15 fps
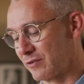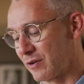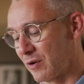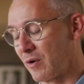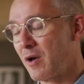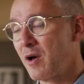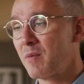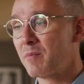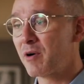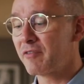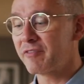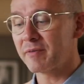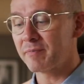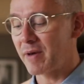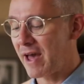So
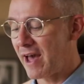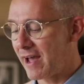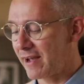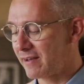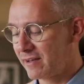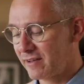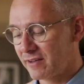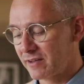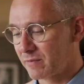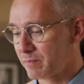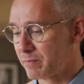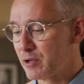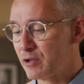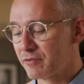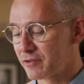perfect bag,
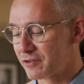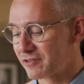beautiful